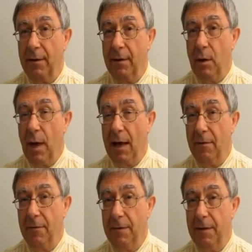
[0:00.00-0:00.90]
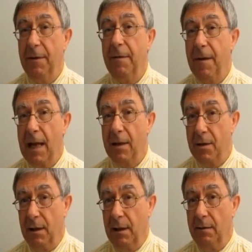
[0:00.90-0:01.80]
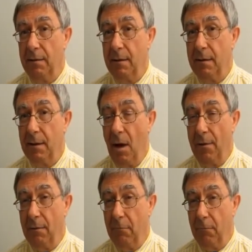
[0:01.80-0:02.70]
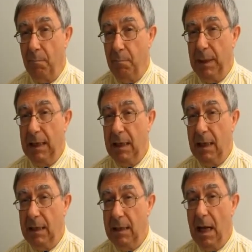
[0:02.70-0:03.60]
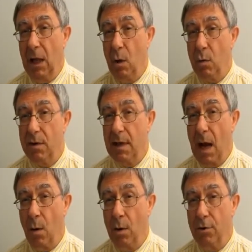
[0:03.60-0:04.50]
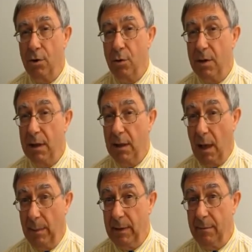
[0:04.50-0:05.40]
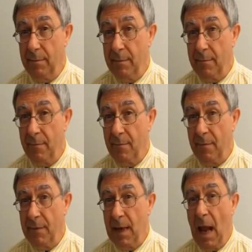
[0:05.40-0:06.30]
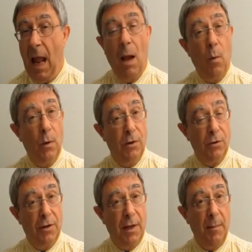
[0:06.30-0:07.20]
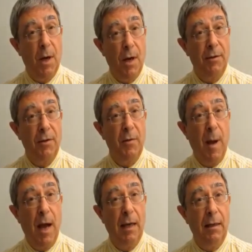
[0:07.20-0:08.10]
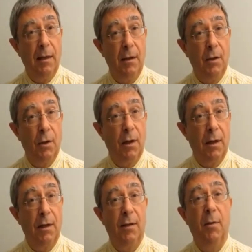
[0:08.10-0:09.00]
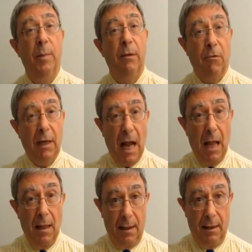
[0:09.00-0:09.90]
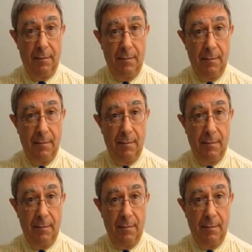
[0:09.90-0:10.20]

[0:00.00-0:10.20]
a, you had a vivid fantasy of a big, yellow, sour, juicy lemon, which your subconscious mind took to be reality.